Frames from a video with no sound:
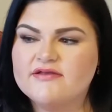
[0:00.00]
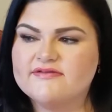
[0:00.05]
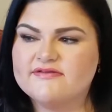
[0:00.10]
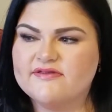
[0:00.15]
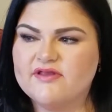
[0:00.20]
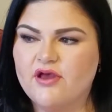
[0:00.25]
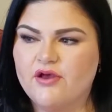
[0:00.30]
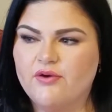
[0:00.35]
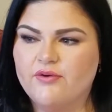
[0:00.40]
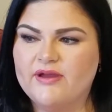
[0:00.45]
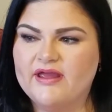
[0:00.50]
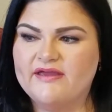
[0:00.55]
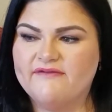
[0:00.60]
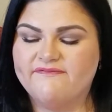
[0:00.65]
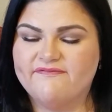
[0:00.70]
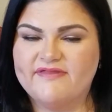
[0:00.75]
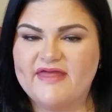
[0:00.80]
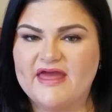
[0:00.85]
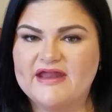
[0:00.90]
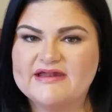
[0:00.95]
So
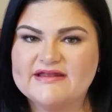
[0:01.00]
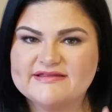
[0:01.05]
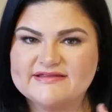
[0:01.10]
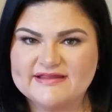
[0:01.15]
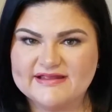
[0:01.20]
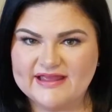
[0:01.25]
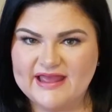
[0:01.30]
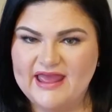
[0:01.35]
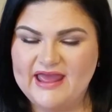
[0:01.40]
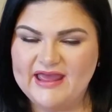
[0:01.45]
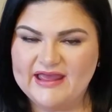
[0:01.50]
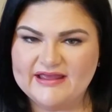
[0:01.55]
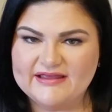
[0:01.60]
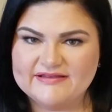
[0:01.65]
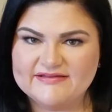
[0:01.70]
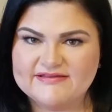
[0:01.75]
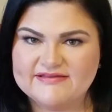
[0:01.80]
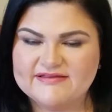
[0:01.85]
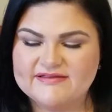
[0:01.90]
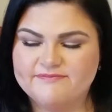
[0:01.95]
if that is the
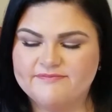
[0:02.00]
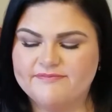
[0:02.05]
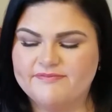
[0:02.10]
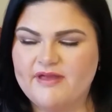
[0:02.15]
case,